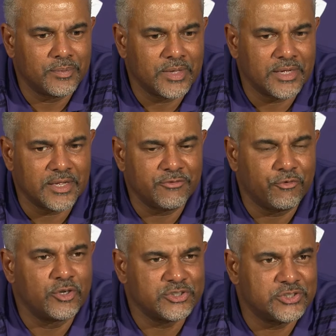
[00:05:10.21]
it, it,
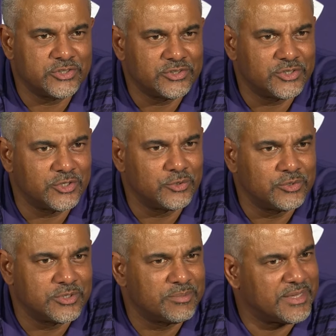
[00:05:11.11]
forced us to do
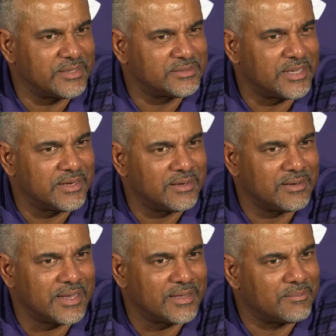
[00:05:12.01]
some things that
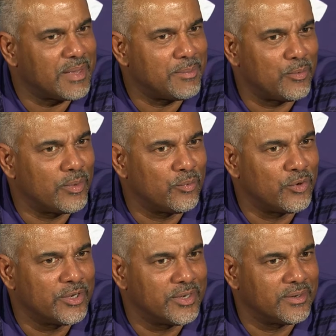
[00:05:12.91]
like maybe we
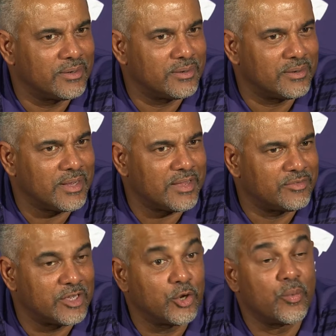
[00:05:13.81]
wouldn't
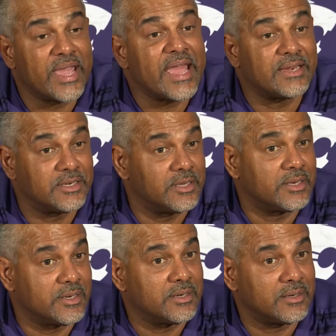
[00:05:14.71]
have done or we hadn't
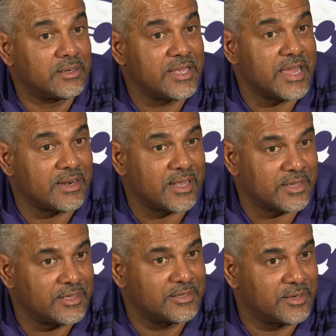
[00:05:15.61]
done yet,
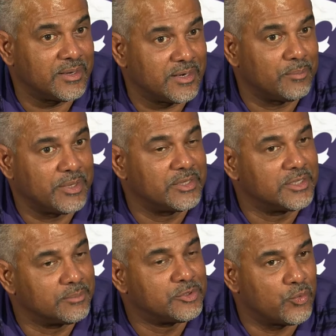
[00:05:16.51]
like in the, in the build
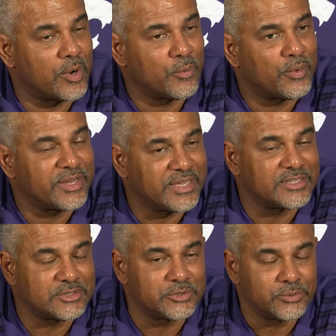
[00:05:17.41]
up to where we want to
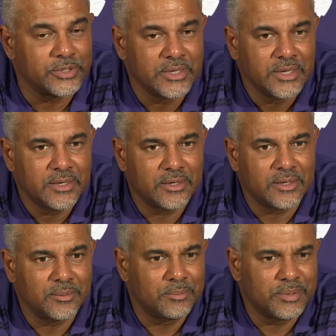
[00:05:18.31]
get to.
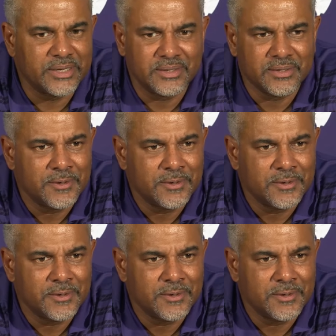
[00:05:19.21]
Um, but